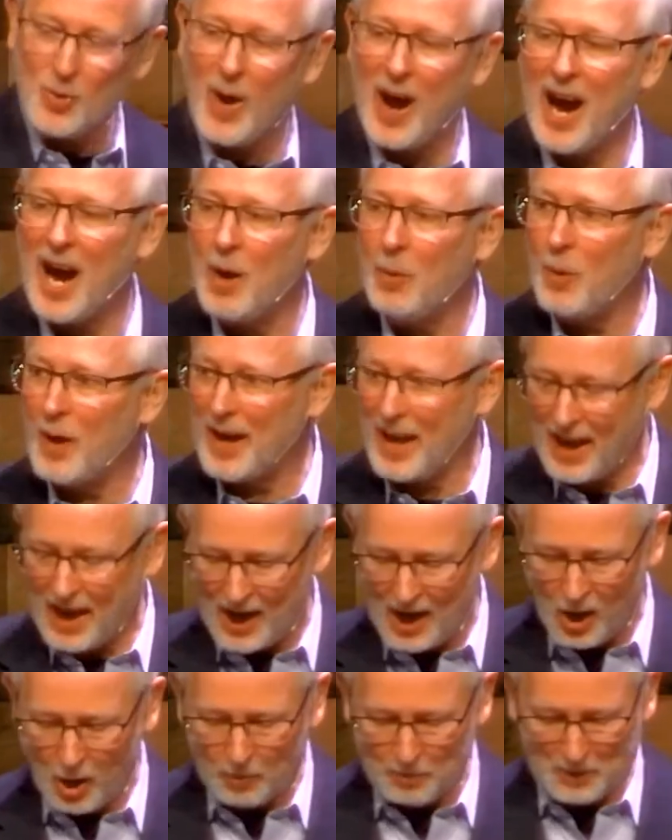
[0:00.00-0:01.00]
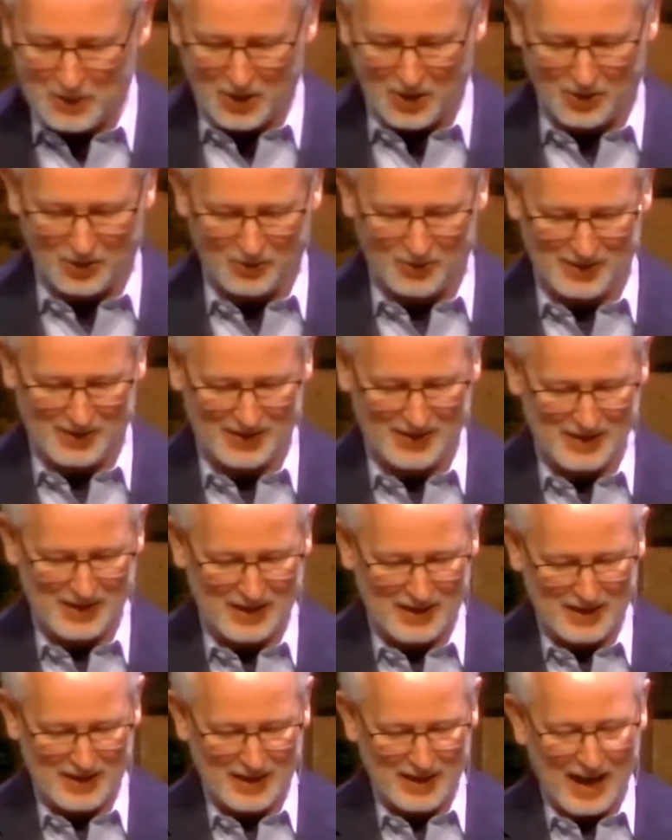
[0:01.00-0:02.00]
I want to help you.
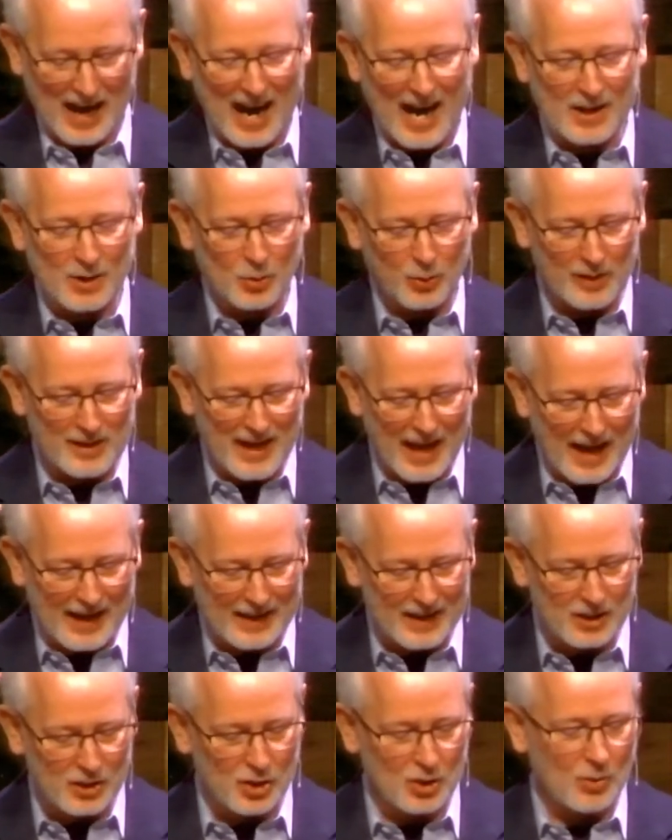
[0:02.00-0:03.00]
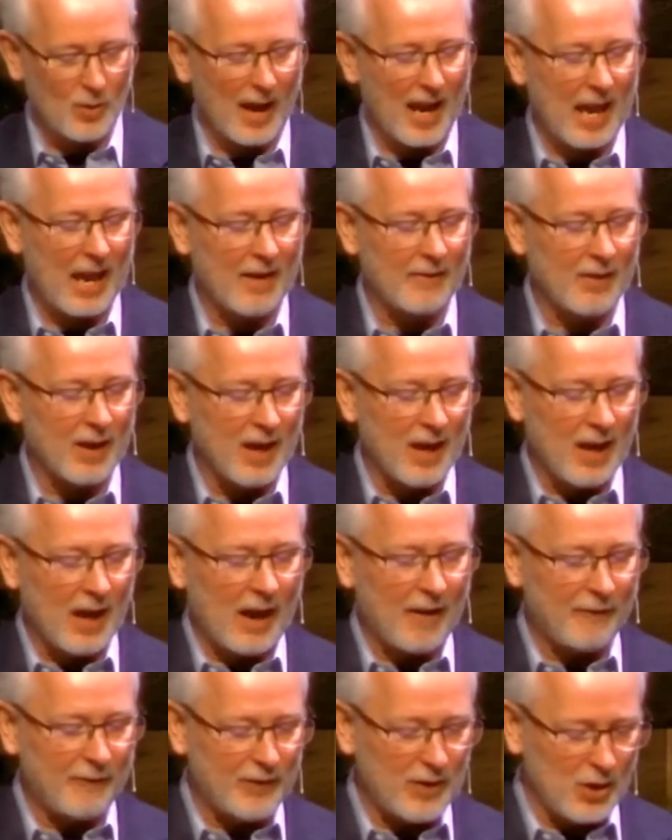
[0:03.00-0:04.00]
I created you. I have
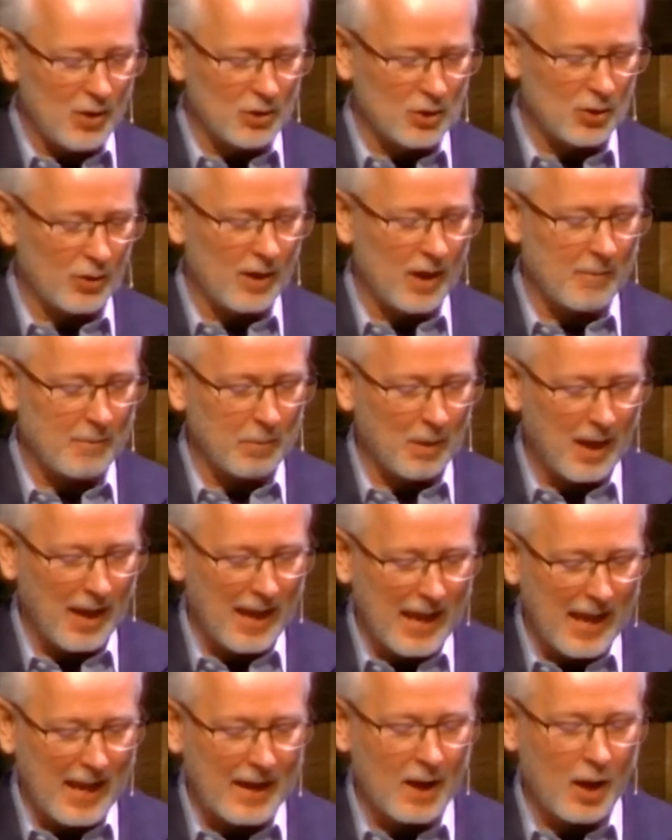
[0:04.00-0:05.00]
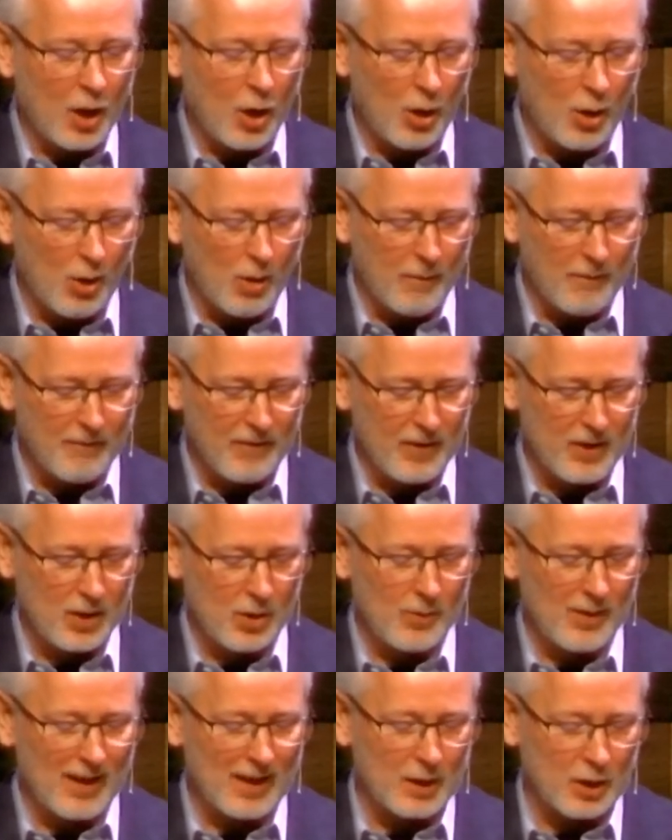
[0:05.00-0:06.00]
a future and a plan, a hope for you.
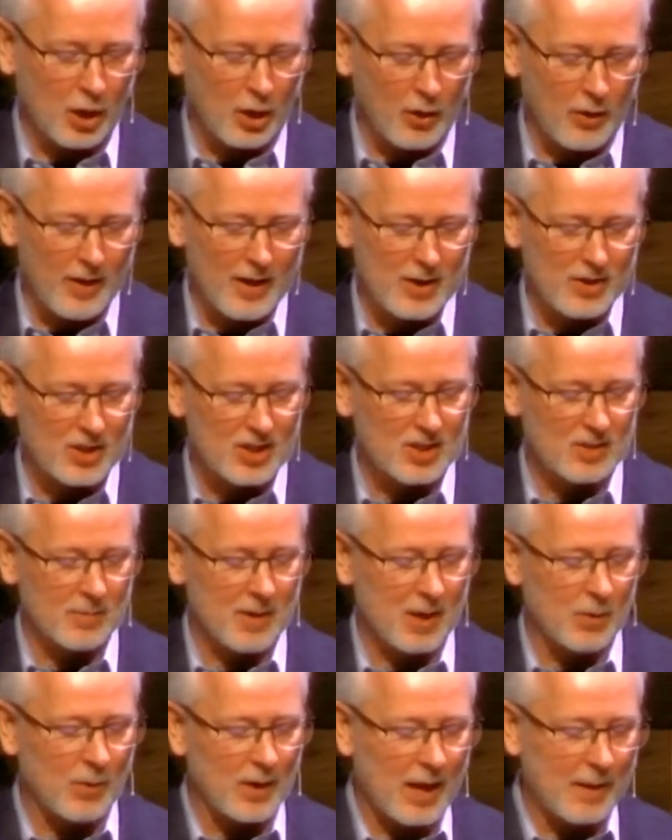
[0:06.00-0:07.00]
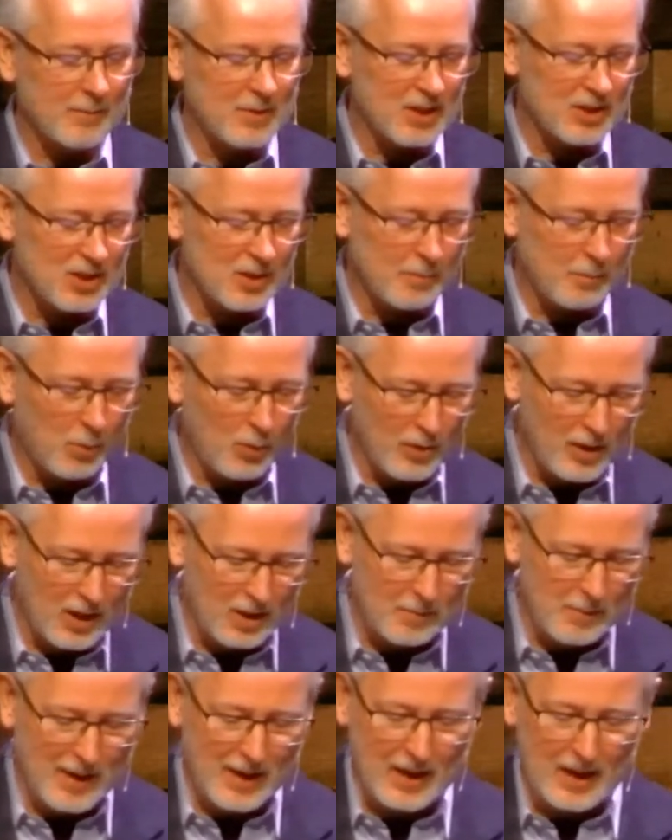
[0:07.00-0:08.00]
He encourages me when I'm
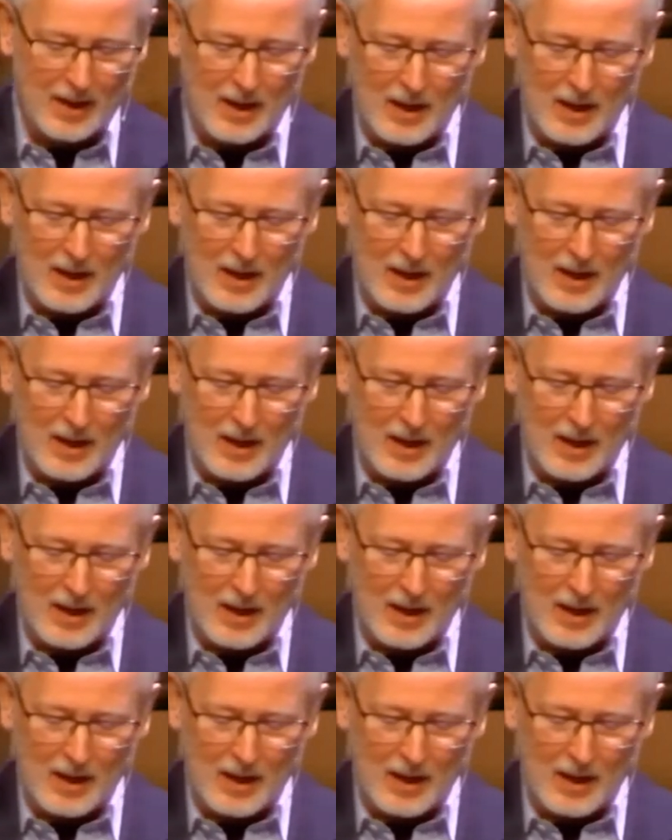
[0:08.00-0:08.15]
disappointed, be